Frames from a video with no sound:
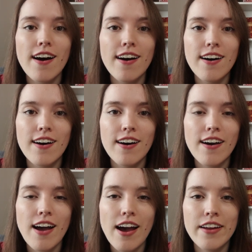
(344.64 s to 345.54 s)

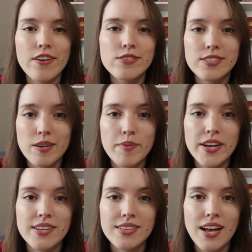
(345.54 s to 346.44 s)
I know since I
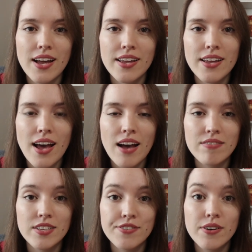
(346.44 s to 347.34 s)
bought it that it
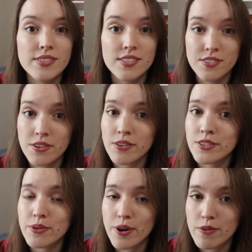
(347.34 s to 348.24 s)
heavily focuses
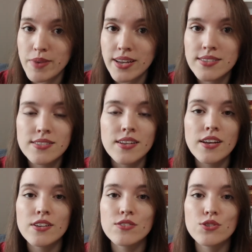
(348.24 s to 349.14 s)
on the romance,
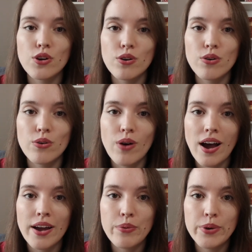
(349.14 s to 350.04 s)

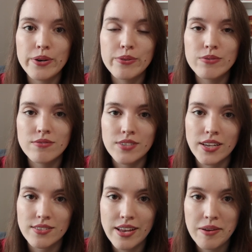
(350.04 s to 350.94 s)
so I will
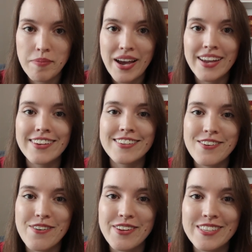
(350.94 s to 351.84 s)
take that in mind
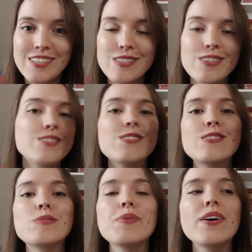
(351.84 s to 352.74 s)
going into
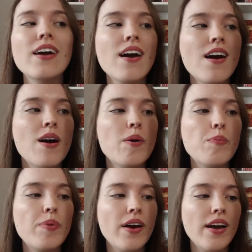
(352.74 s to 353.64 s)
this book.
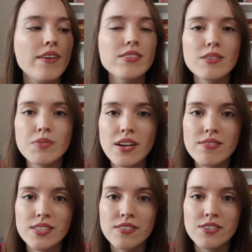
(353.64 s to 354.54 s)
But it was something I
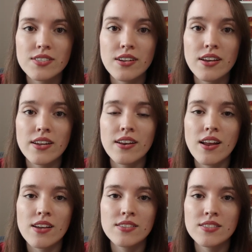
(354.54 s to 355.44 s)
was interested in.
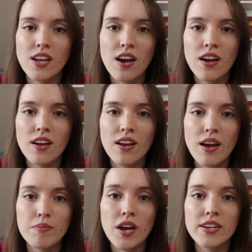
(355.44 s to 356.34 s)
It's not,
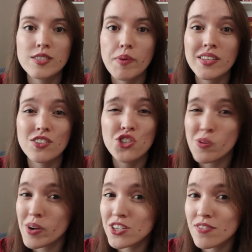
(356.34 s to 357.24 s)
I'm not expecting
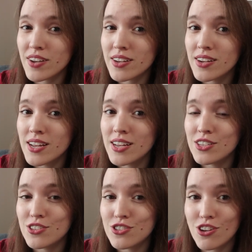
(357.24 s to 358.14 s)
too much of it,
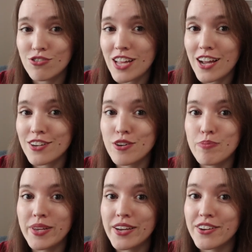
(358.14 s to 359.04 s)
so that
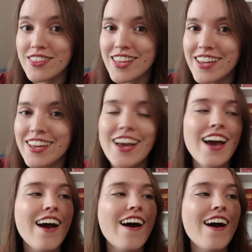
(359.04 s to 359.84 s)
could be a good thing.